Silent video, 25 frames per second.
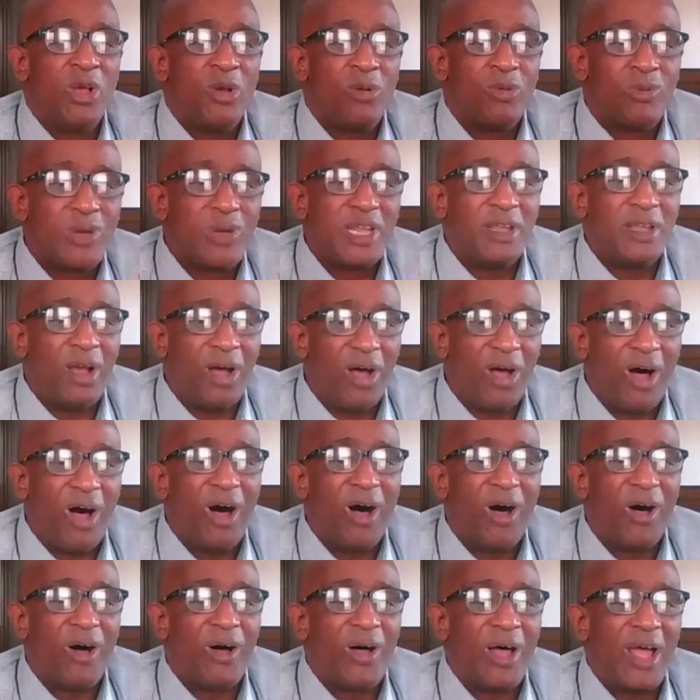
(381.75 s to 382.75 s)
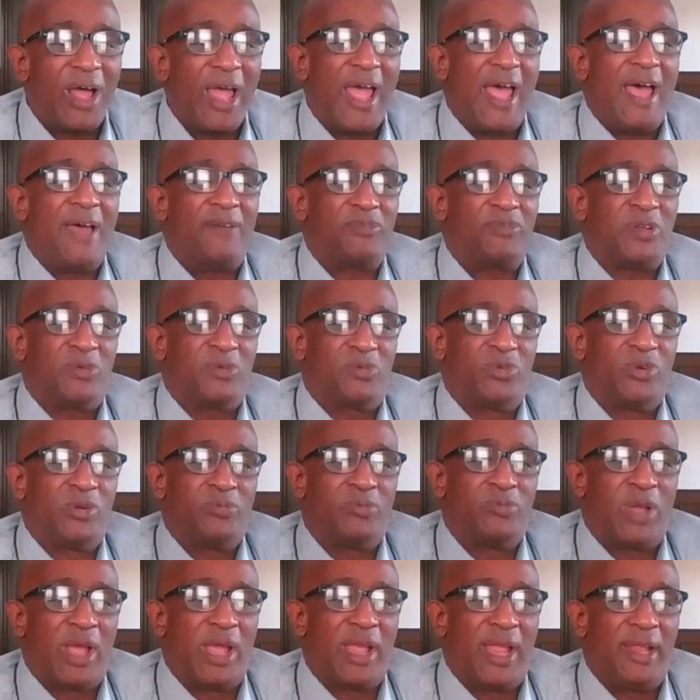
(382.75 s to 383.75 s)
we all have to
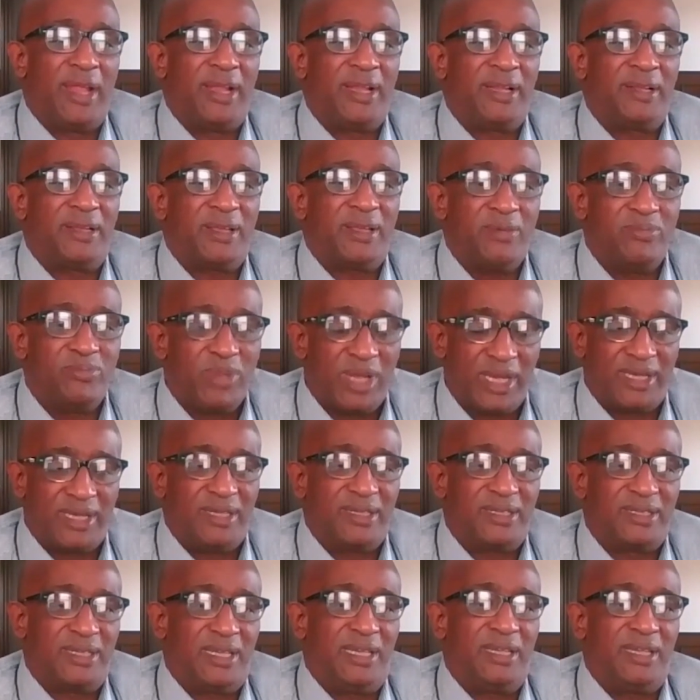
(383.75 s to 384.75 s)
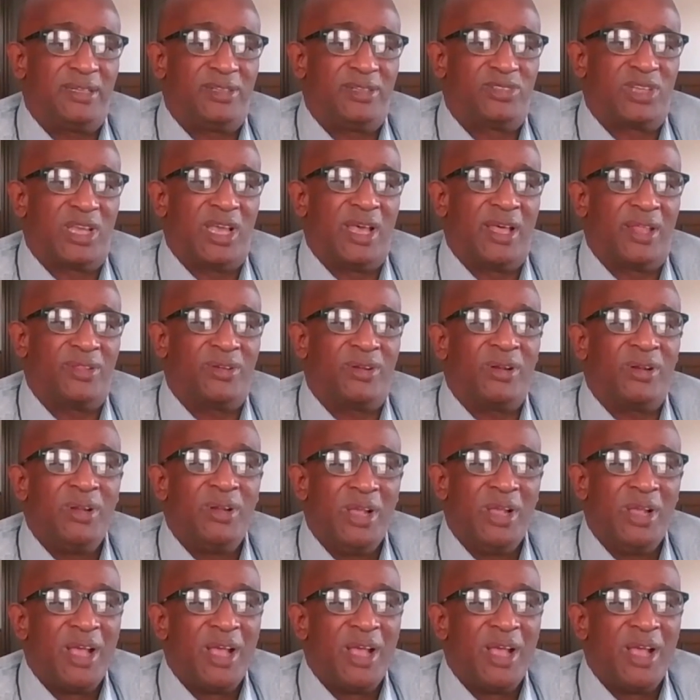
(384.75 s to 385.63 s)
remain committed to each other.